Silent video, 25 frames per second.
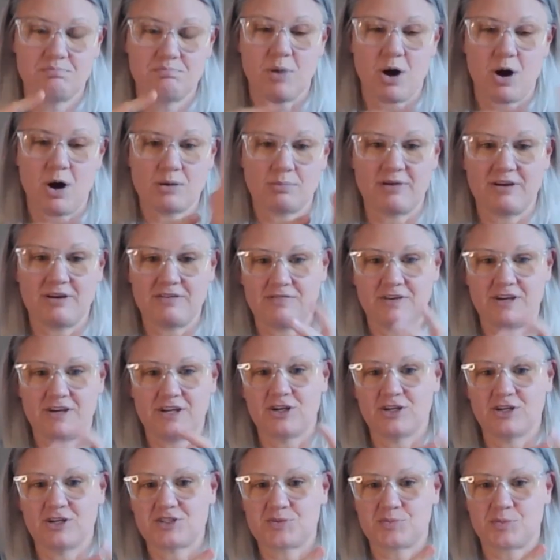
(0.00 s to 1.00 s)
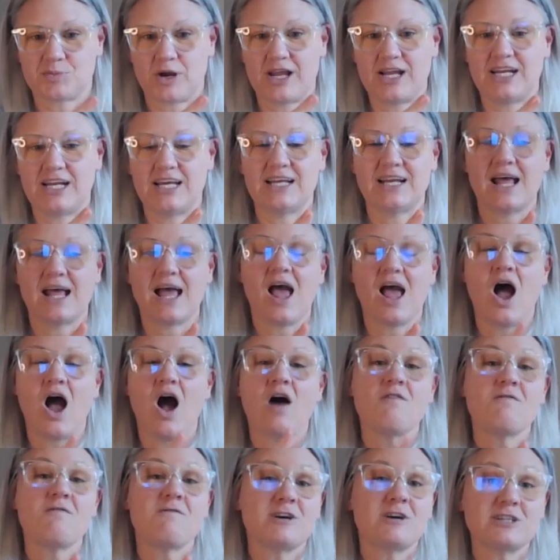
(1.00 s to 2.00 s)
Bonk my finger, sprain it.
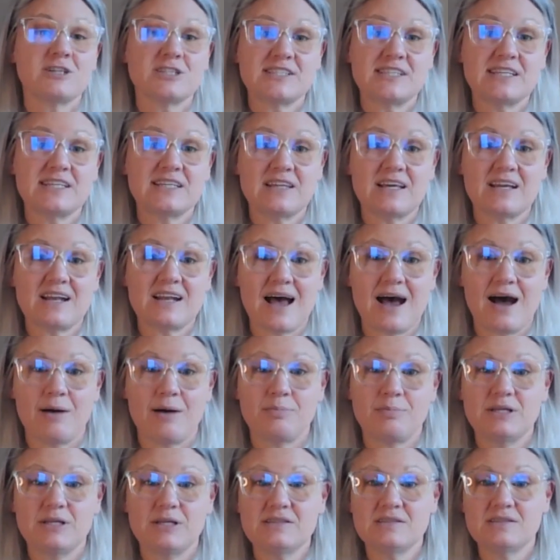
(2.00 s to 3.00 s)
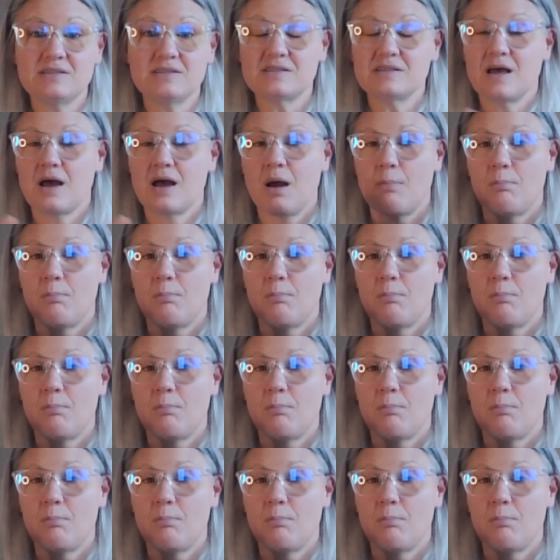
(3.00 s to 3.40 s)
First thing that happens,